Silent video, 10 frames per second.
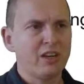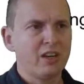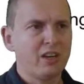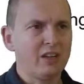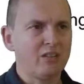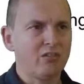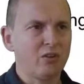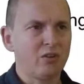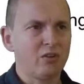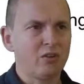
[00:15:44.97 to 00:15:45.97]
And
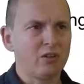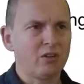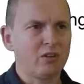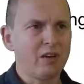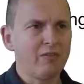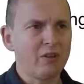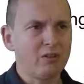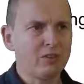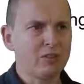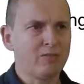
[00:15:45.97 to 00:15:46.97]
so our graph
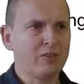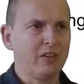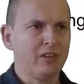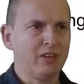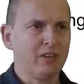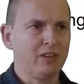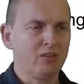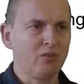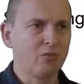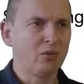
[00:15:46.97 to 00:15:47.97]
algorithm can
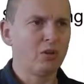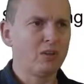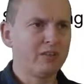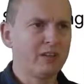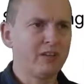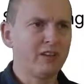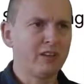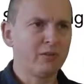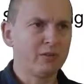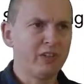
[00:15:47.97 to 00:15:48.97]
do all of that and
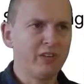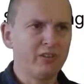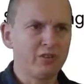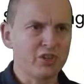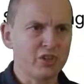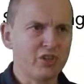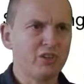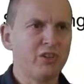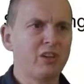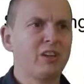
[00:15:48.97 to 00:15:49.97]
negotiate
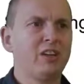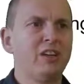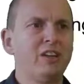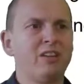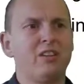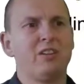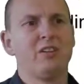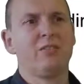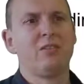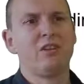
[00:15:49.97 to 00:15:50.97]
congestion in
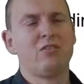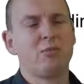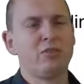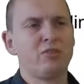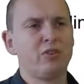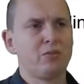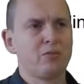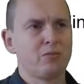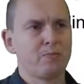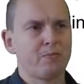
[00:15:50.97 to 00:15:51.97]
some of the
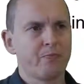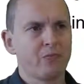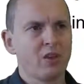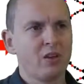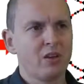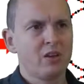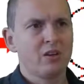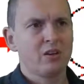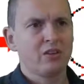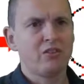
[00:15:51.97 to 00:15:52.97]
nodes.
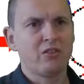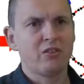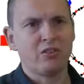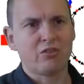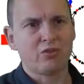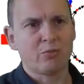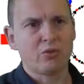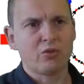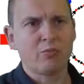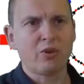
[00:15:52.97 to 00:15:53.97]
This is a
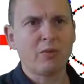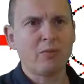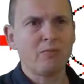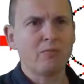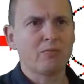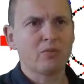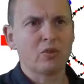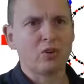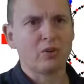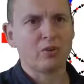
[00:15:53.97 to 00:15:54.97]
distribution problem.
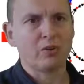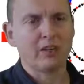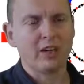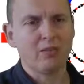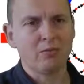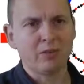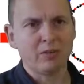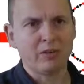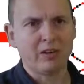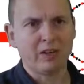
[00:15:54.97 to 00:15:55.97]
So again,
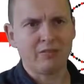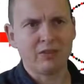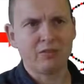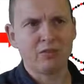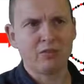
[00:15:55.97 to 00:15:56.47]
we have different